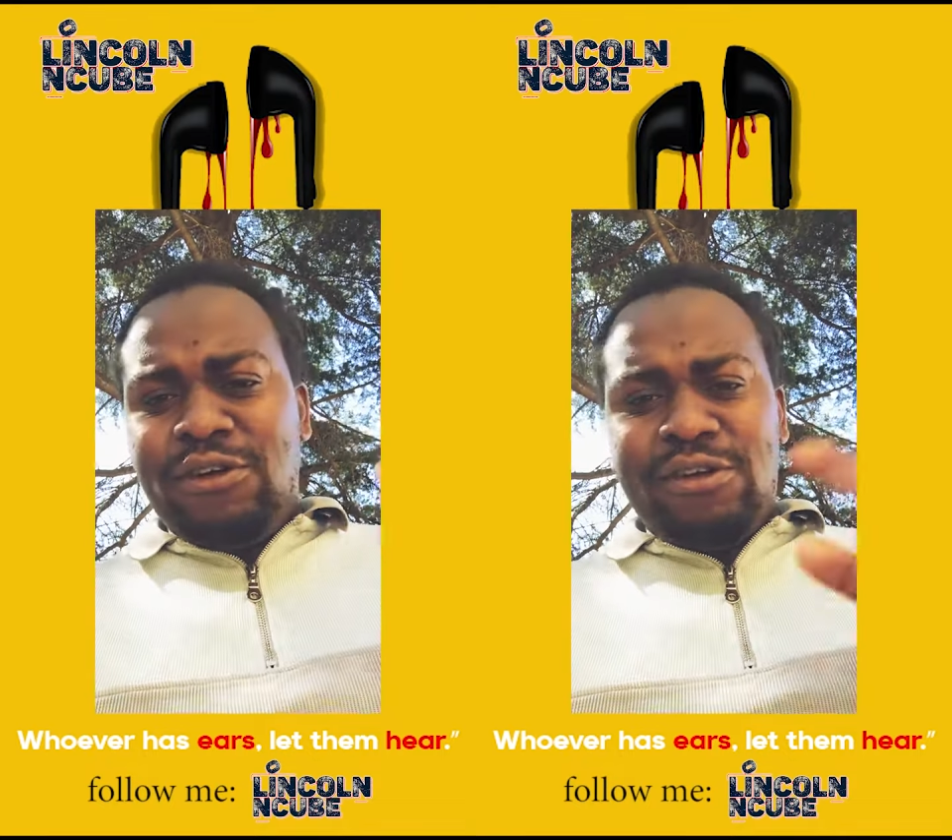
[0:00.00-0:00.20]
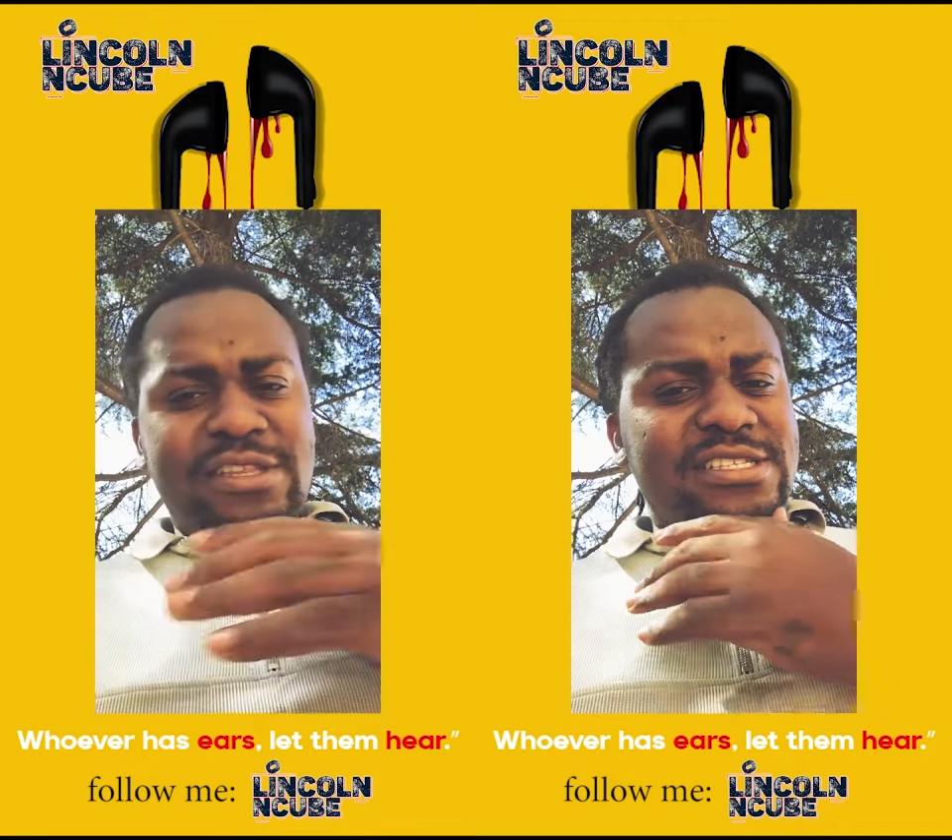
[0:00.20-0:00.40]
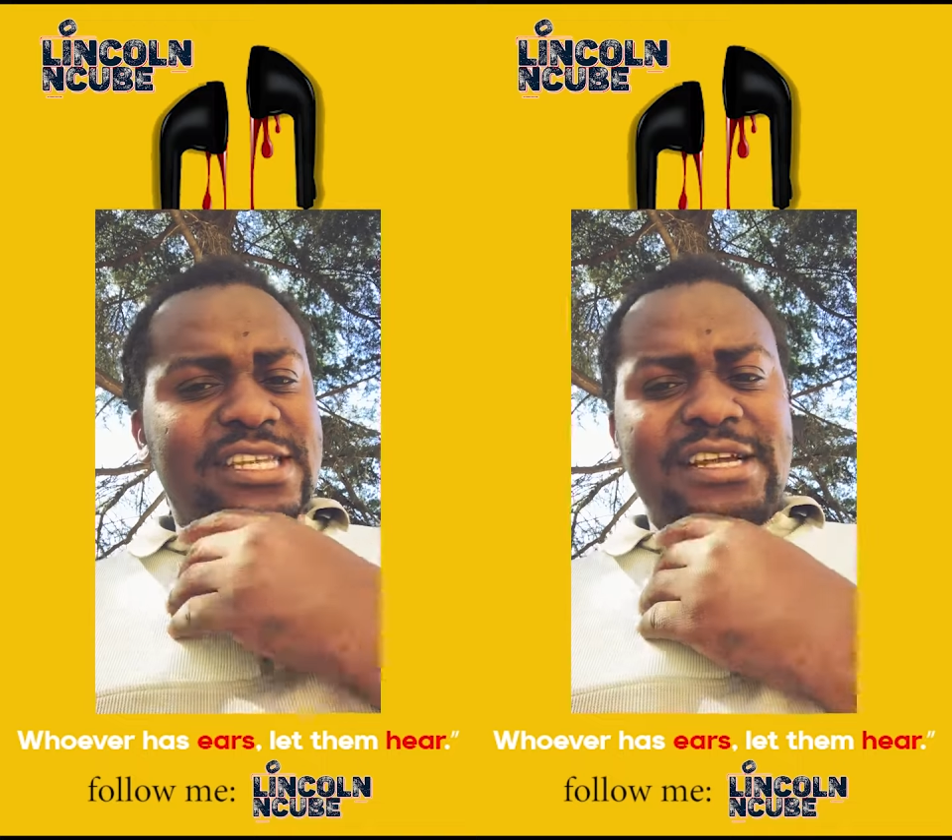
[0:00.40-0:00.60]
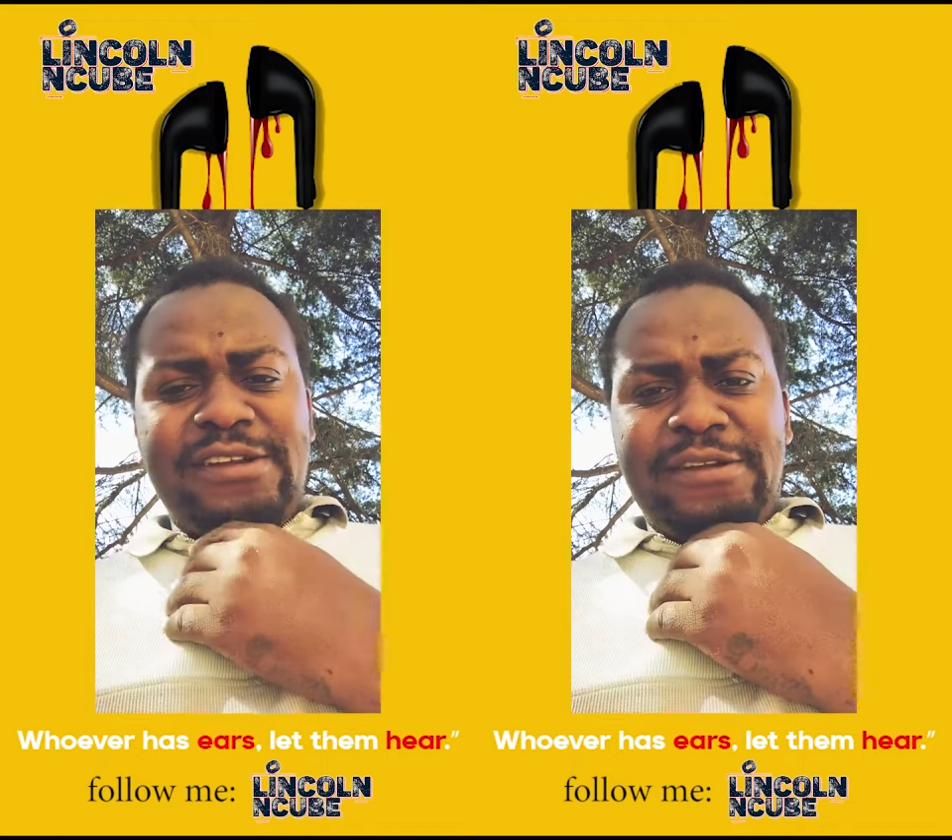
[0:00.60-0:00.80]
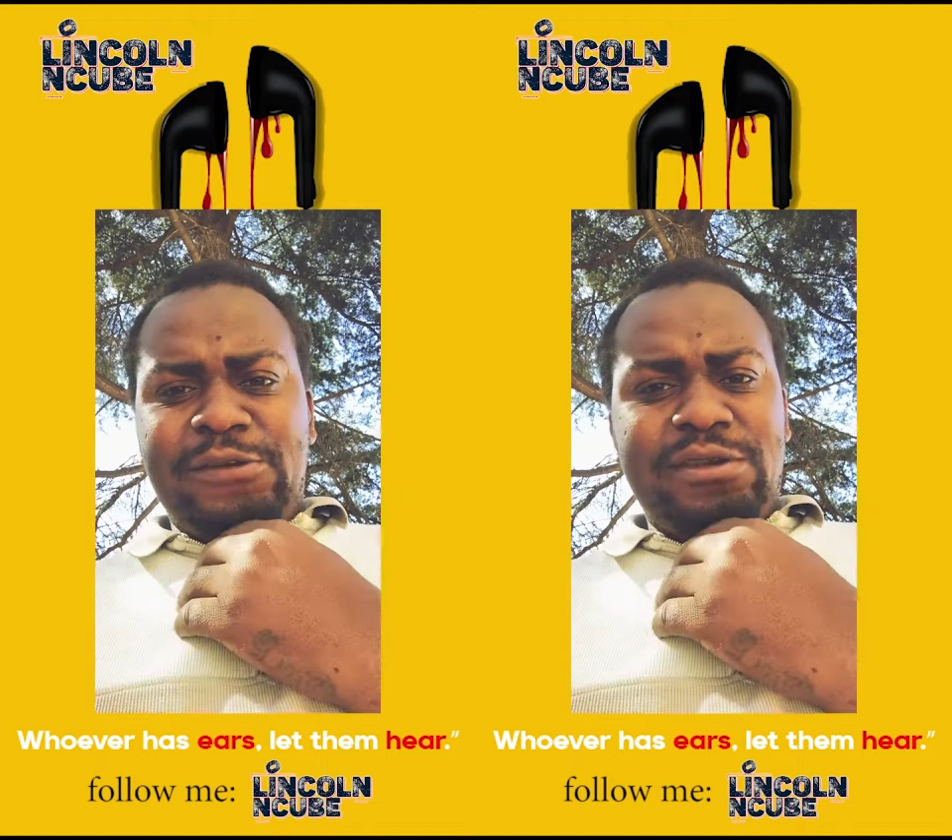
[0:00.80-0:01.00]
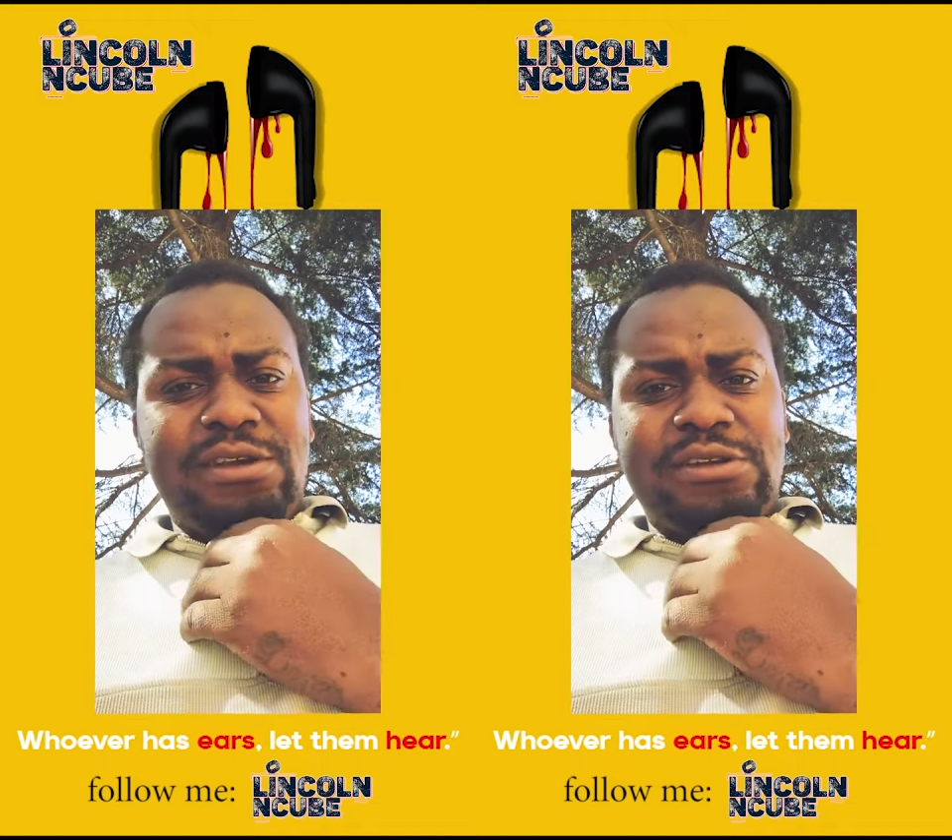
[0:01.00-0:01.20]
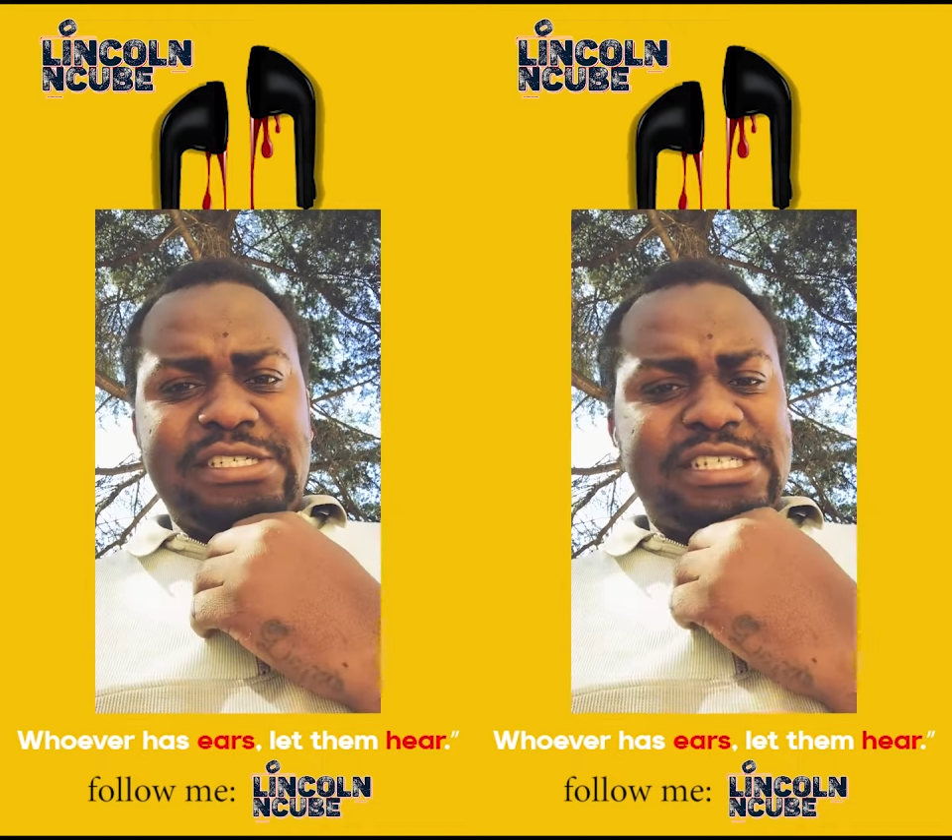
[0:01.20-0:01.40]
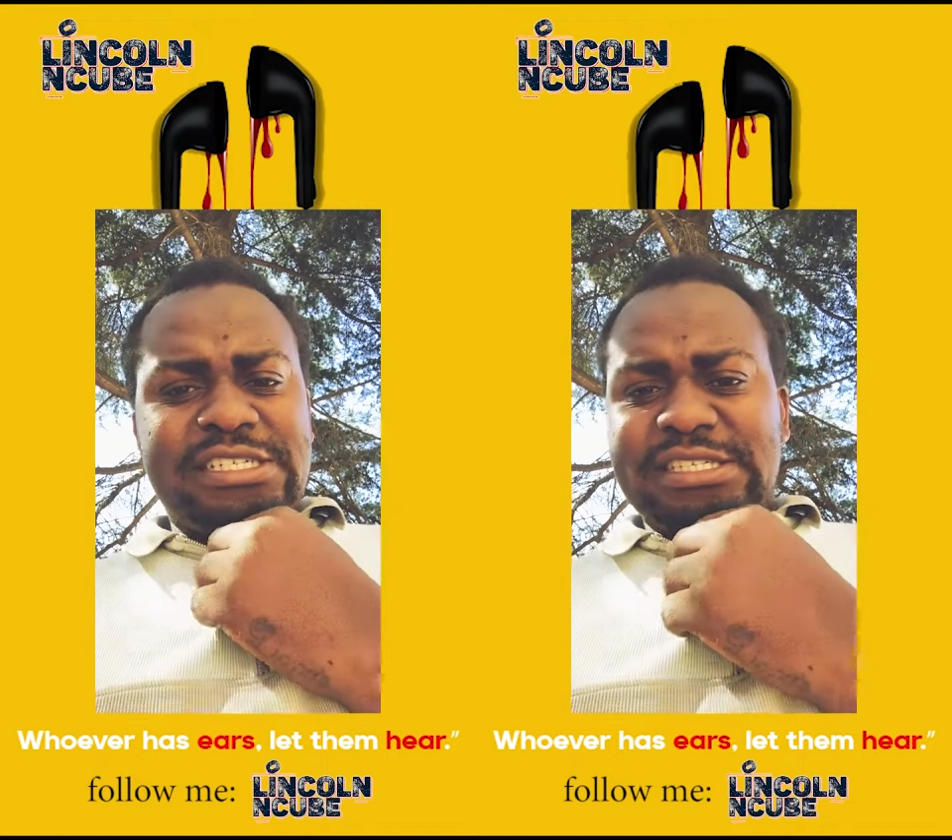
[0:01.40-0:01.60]
on the steering wheel,
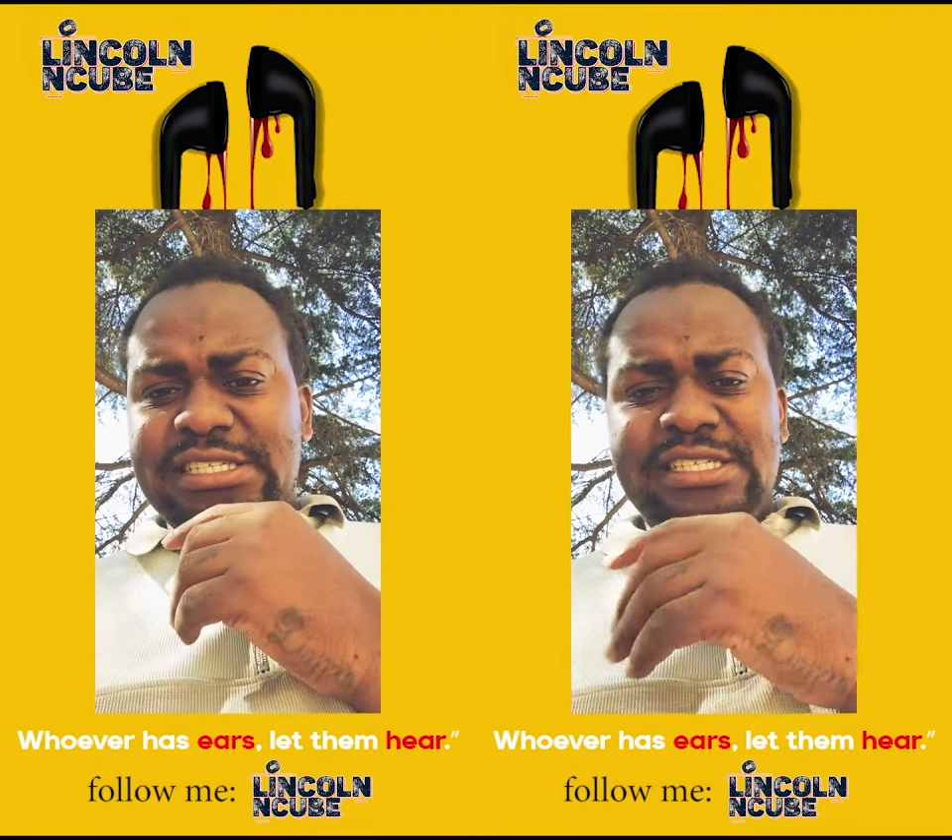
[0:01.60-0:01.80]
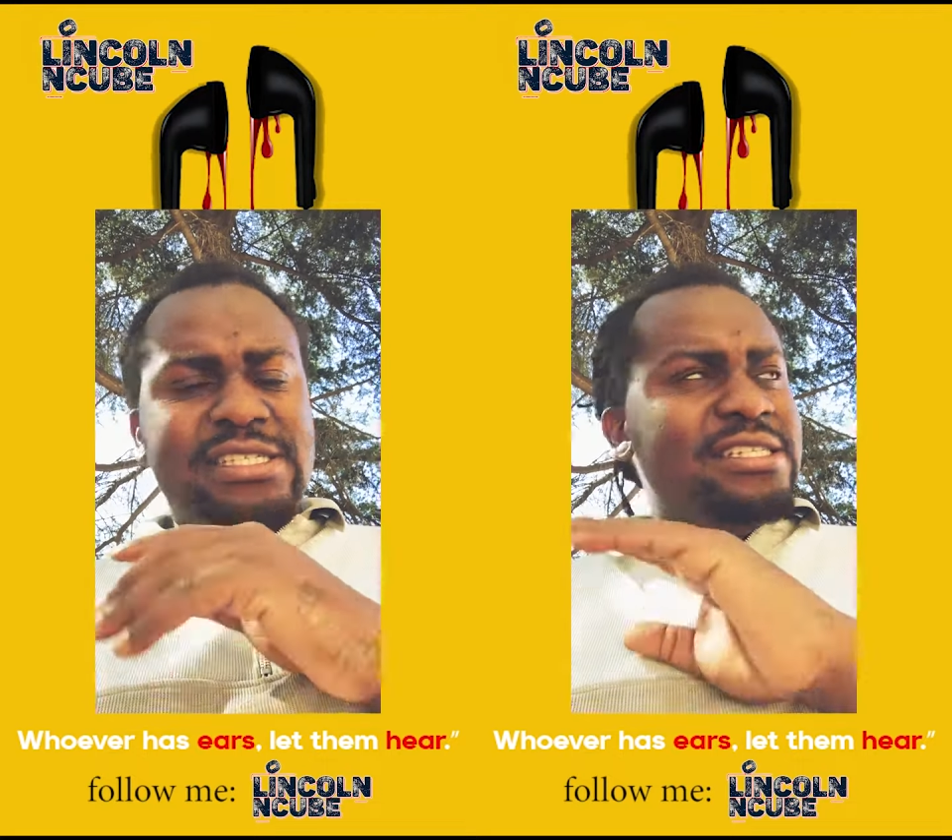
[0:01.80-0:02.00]
just